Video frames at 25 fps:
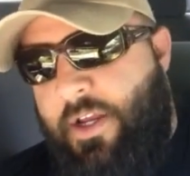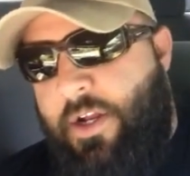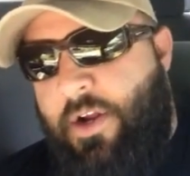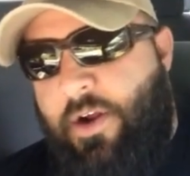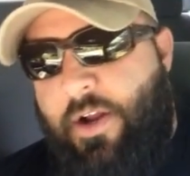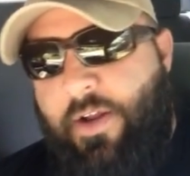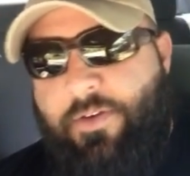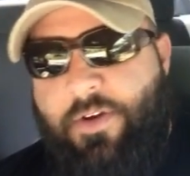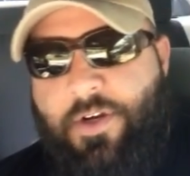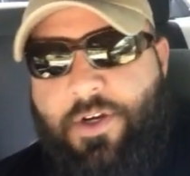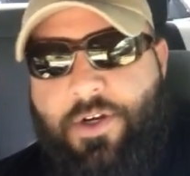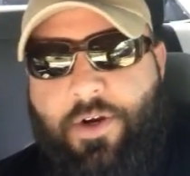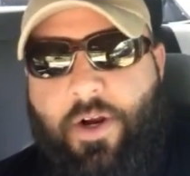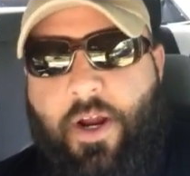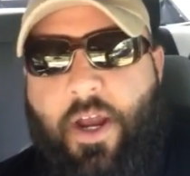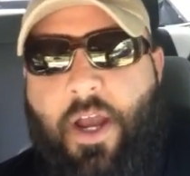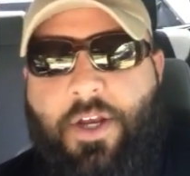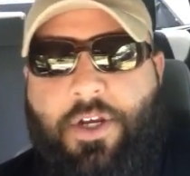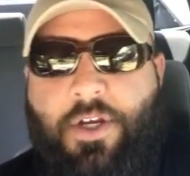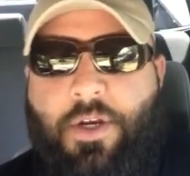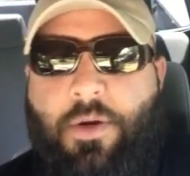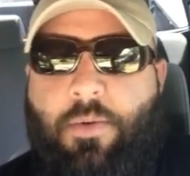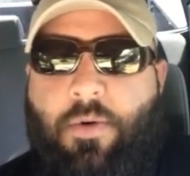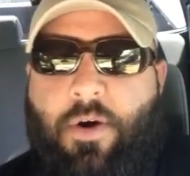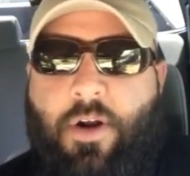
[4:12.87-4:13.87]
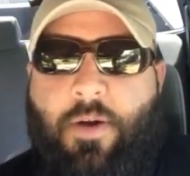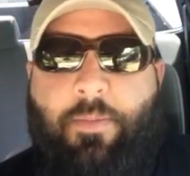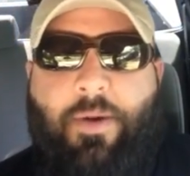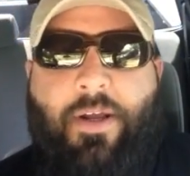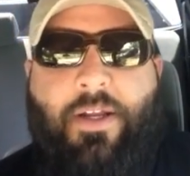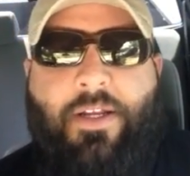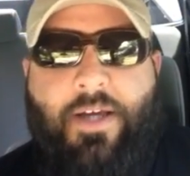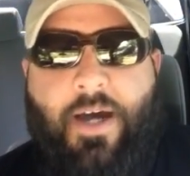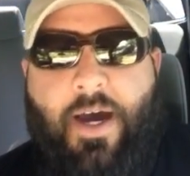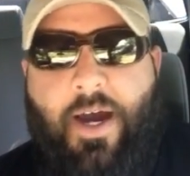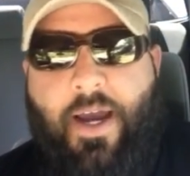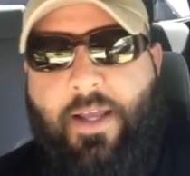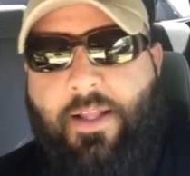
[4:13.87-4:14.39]
You don't have to stretch. You want to be
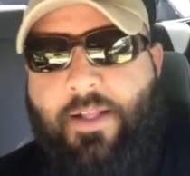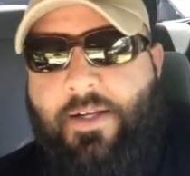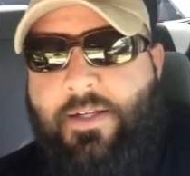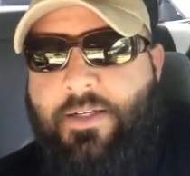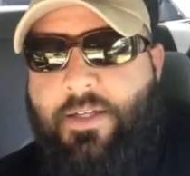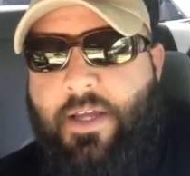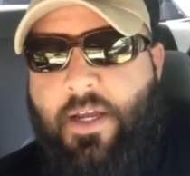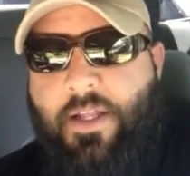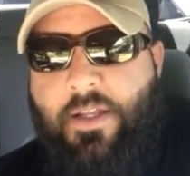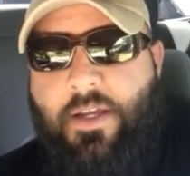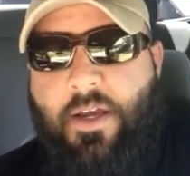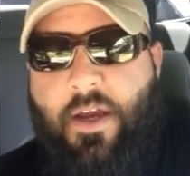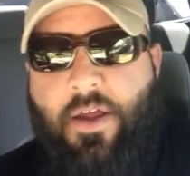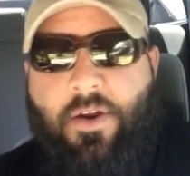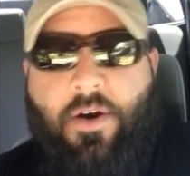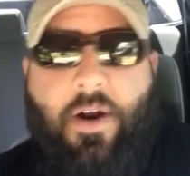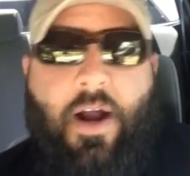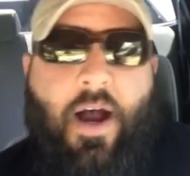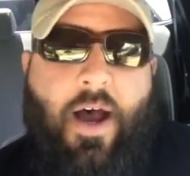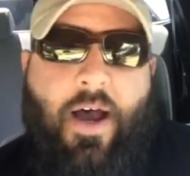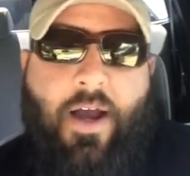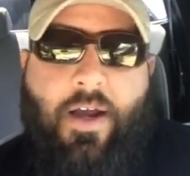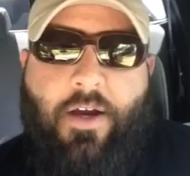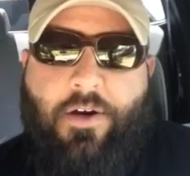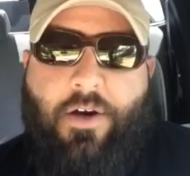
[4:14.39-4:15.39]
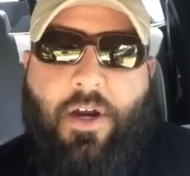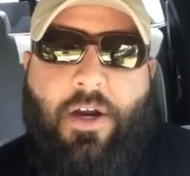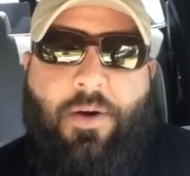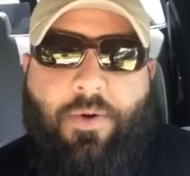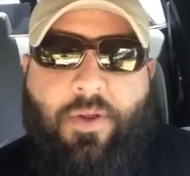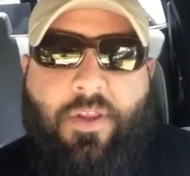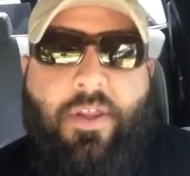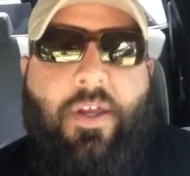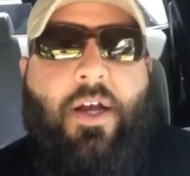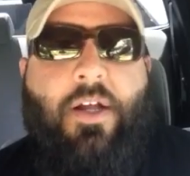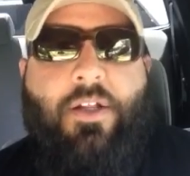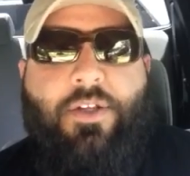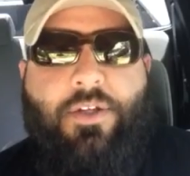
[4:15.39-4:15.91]
tight. This, that, and the other. I agree
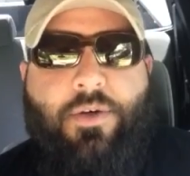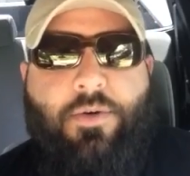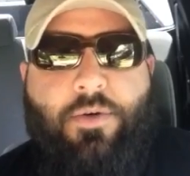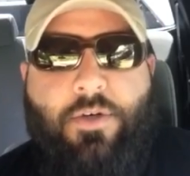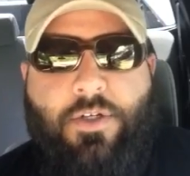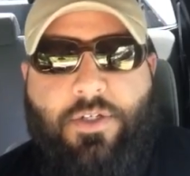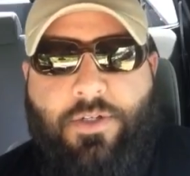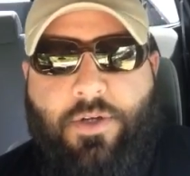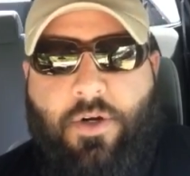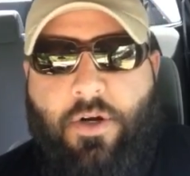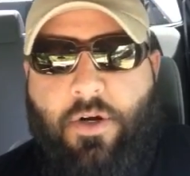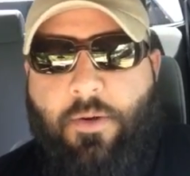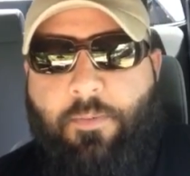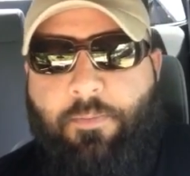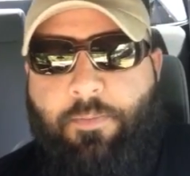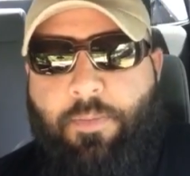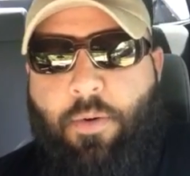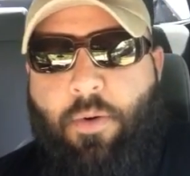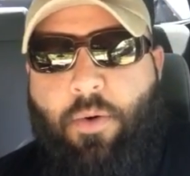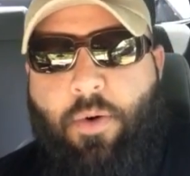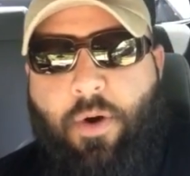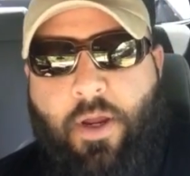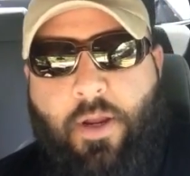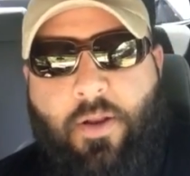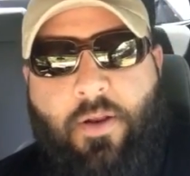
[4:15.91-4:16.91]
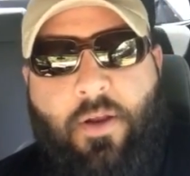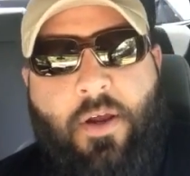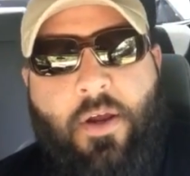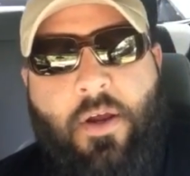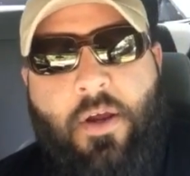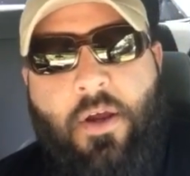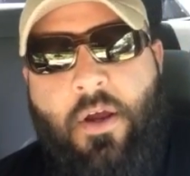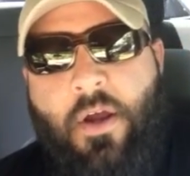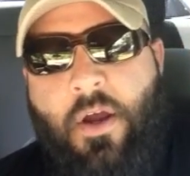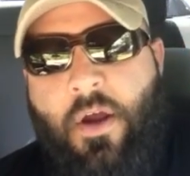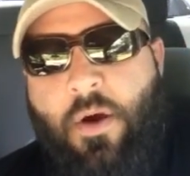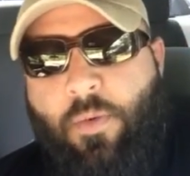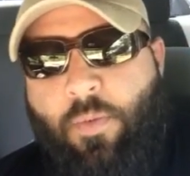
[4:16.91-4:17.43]
with that to a certain point.
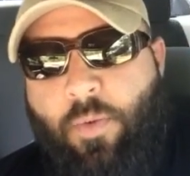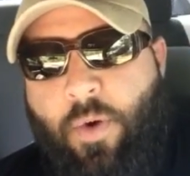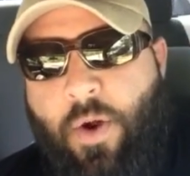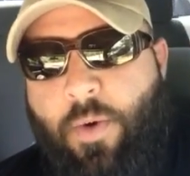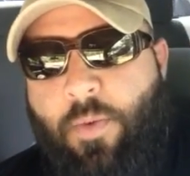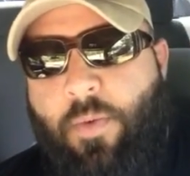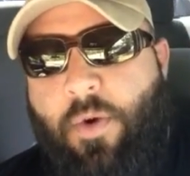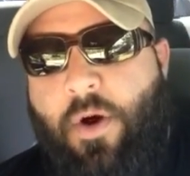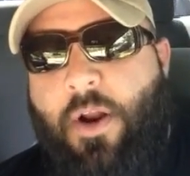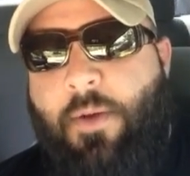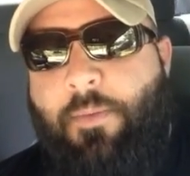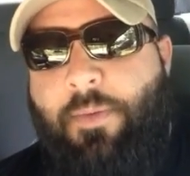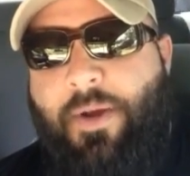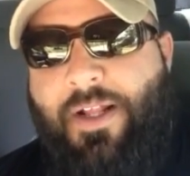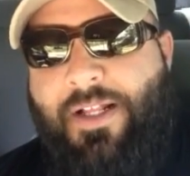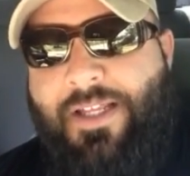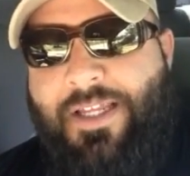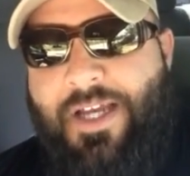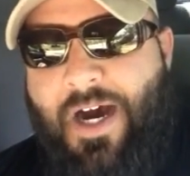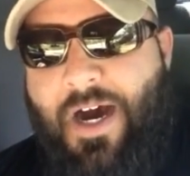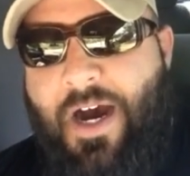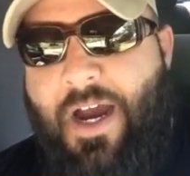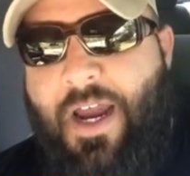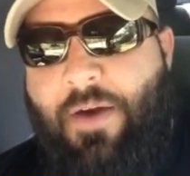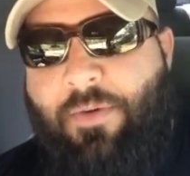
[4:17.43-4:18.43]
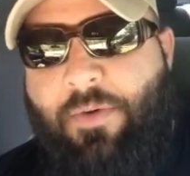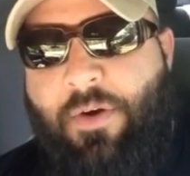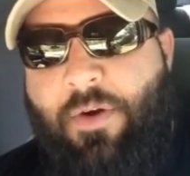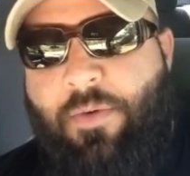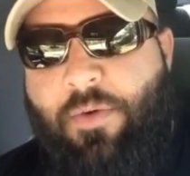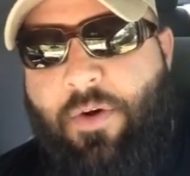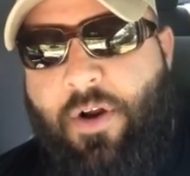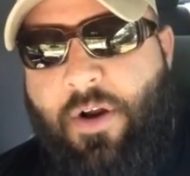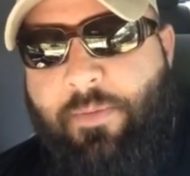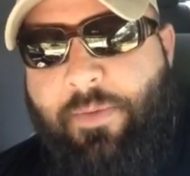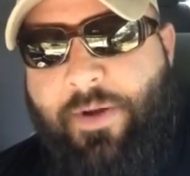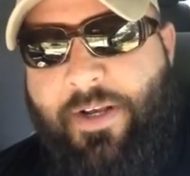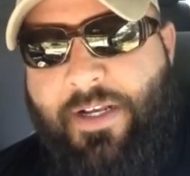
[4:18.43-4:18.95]
We want to be tight. We
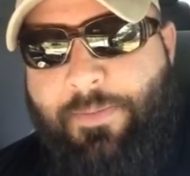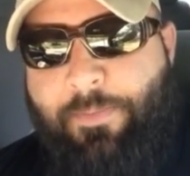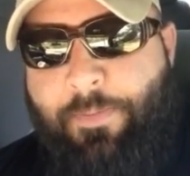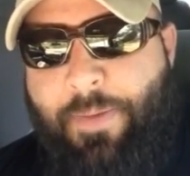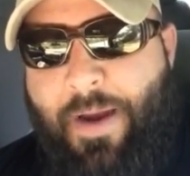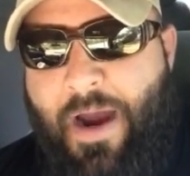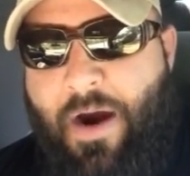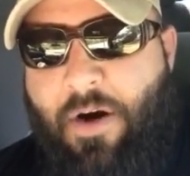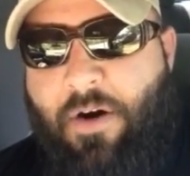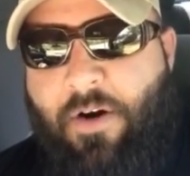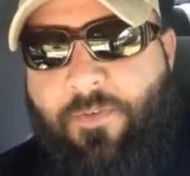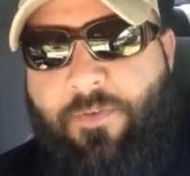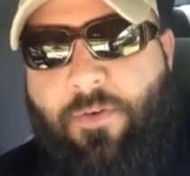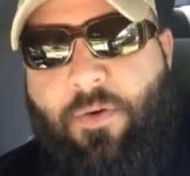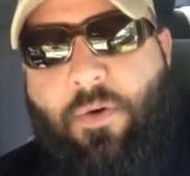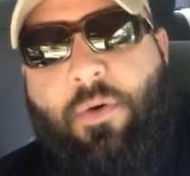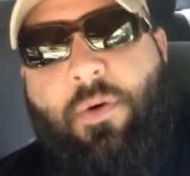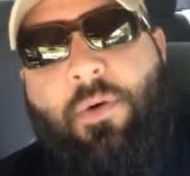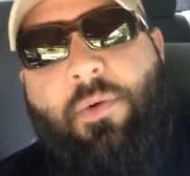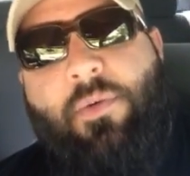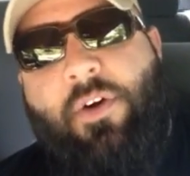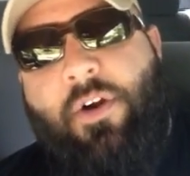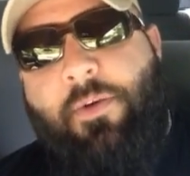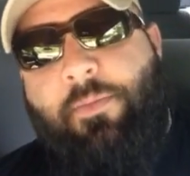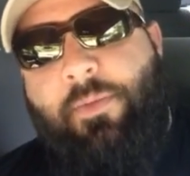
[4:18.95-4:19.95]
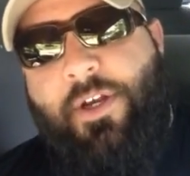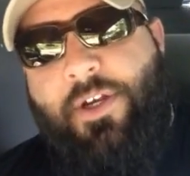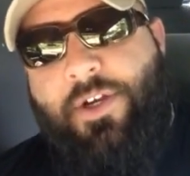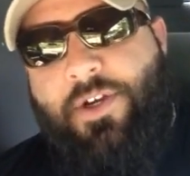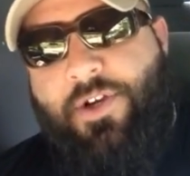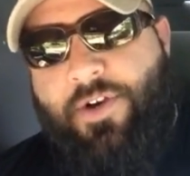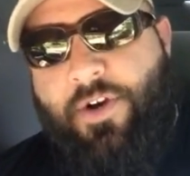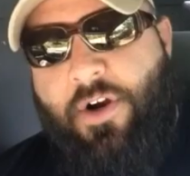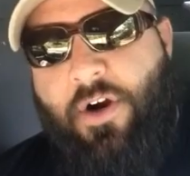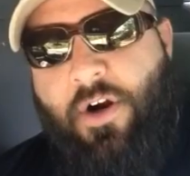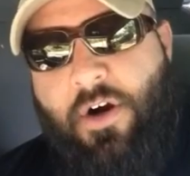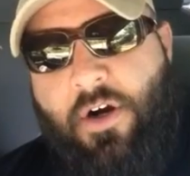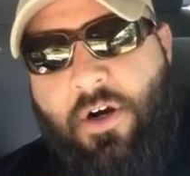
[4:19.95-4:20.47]
want to be powerful. We want to be
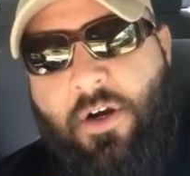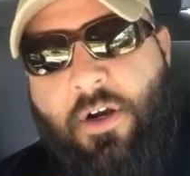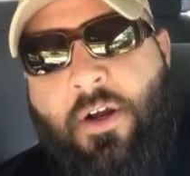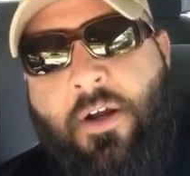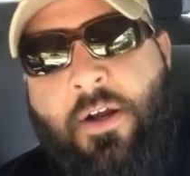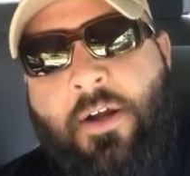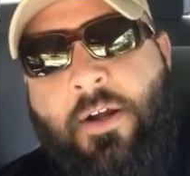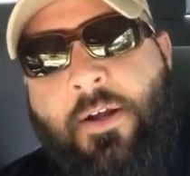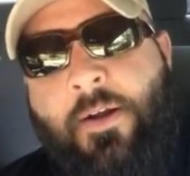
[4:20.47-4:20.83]
strong.